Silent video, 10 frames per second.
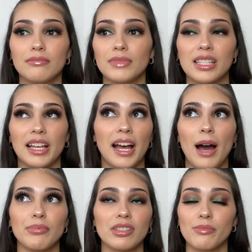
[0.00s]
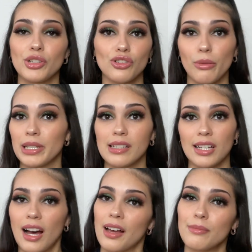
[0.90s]
it's like happened to me so many
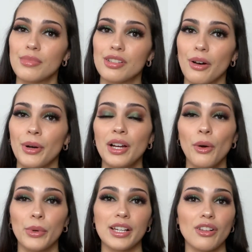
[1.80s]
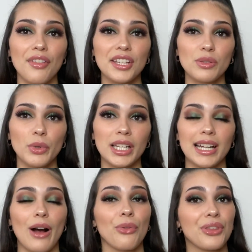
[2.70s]
times. So when I saw this one and
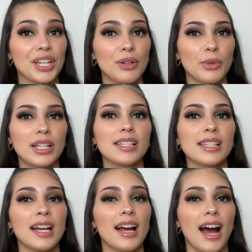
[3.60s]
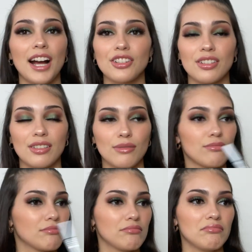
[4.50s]
how thin it was, I
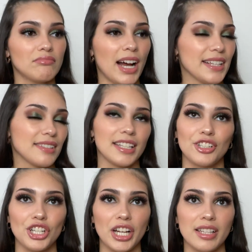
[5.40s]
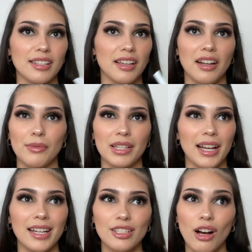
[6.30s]
had to take a chance and I was like,
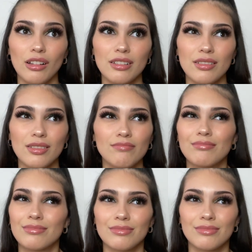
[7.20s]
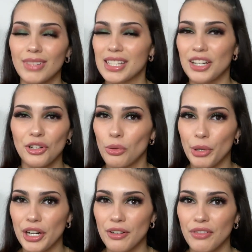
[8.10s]
$8, that's like a
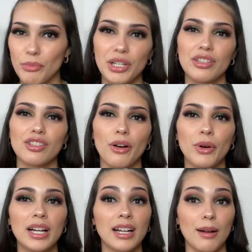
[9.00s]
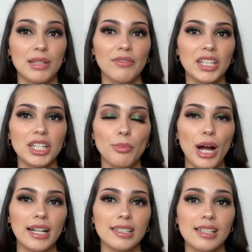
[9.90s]
no-brainer for me. So I'm definitely gonna
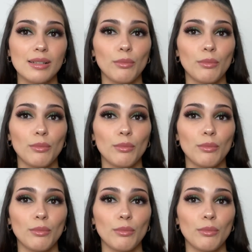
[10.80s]
practice